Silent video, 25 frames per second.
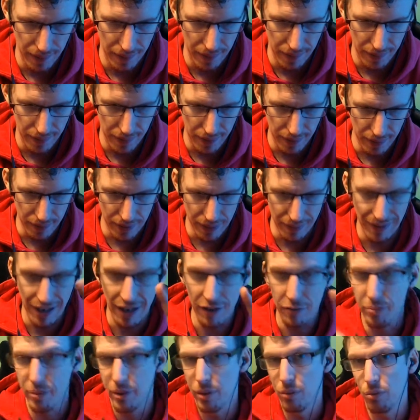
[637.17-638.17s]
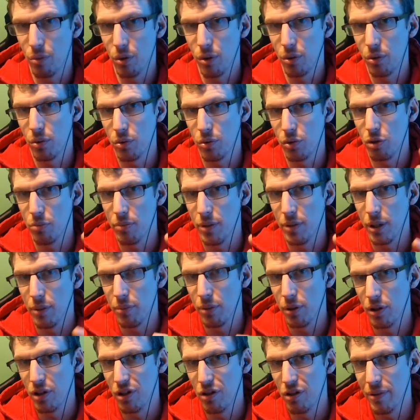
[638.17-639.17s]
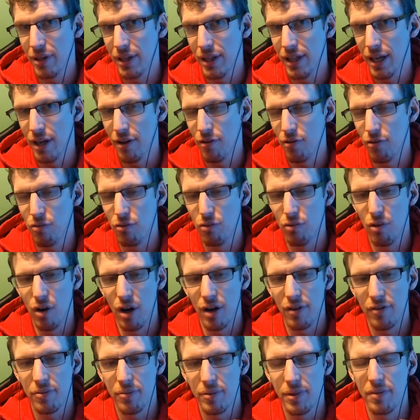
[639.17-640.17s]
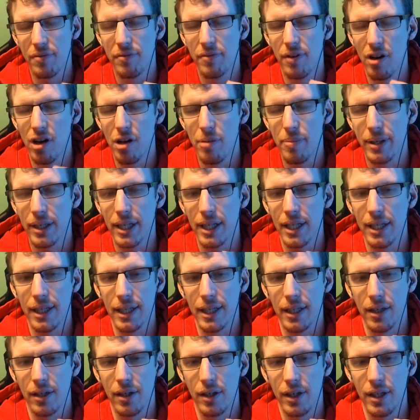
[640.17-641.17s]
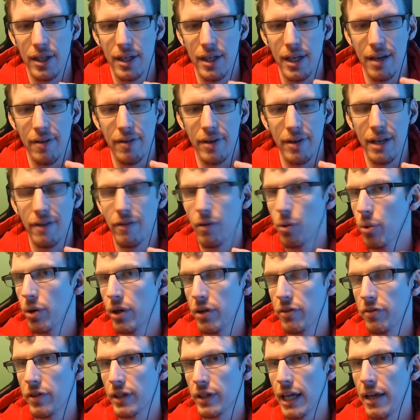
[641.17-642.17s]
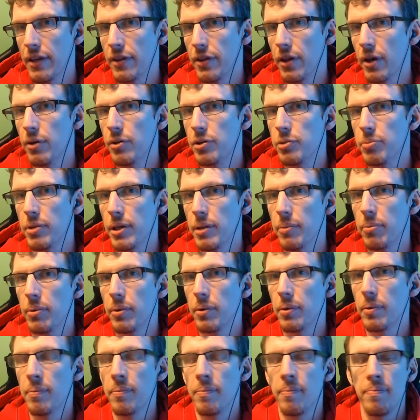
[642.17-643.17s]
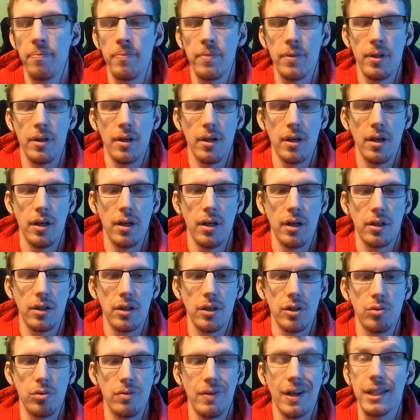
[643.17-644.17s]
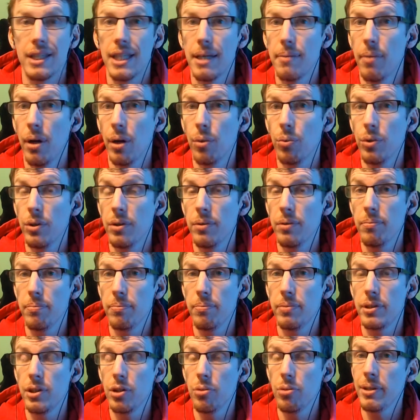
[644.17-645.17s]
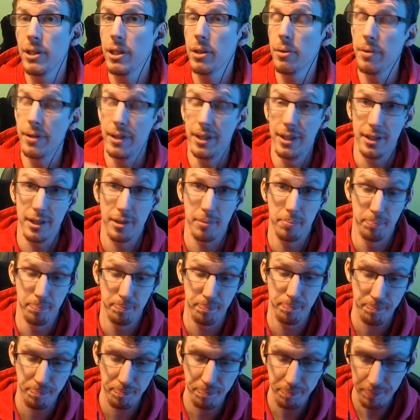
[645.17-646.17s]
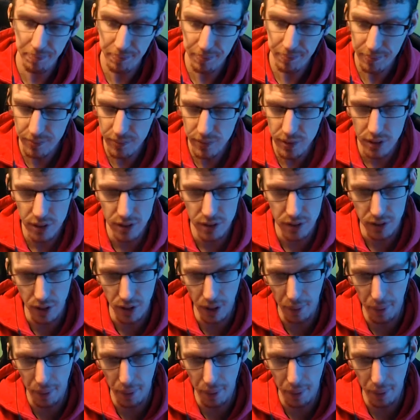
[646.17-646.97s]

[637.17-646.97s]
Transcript: there have been one or two people that have been there right from the very beginning, and I never want to forget those people, because without them I wouldn't still be doing this. So